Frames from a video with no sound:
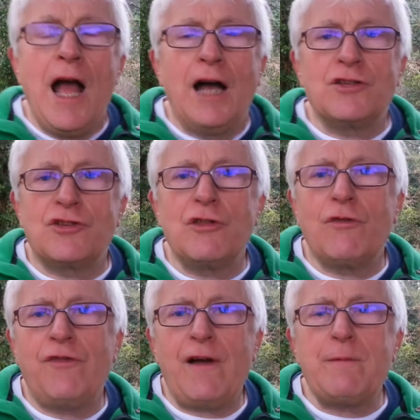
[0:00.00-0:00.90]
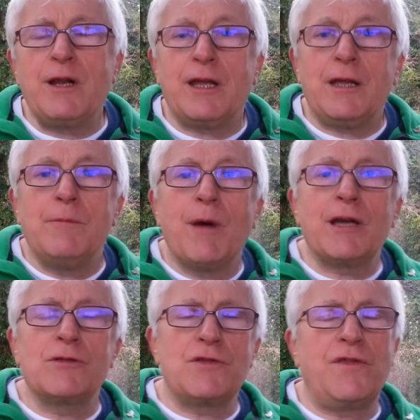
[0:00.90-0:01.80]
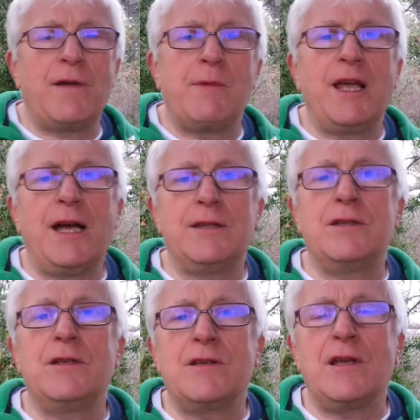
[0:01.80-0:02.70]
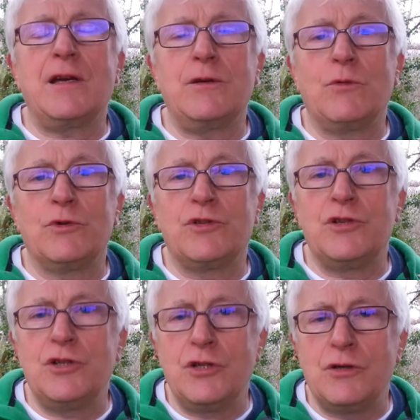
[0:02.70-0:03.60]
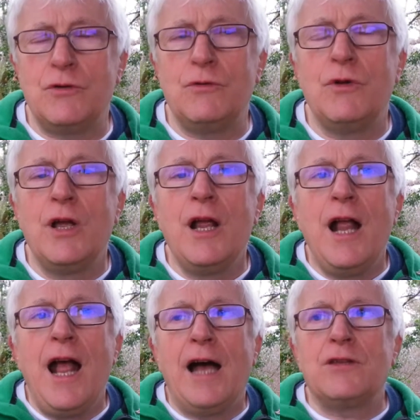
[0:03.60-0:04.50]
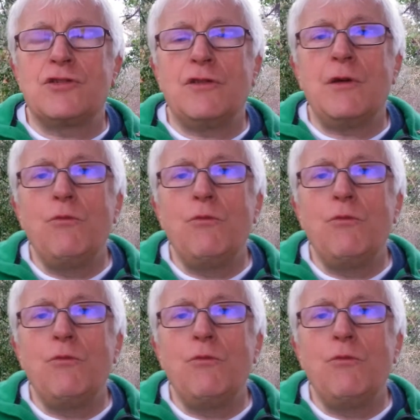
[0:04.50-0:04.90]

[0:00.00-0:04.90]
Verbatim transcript: and so the family, Michael's family, had to decide what to do. And so they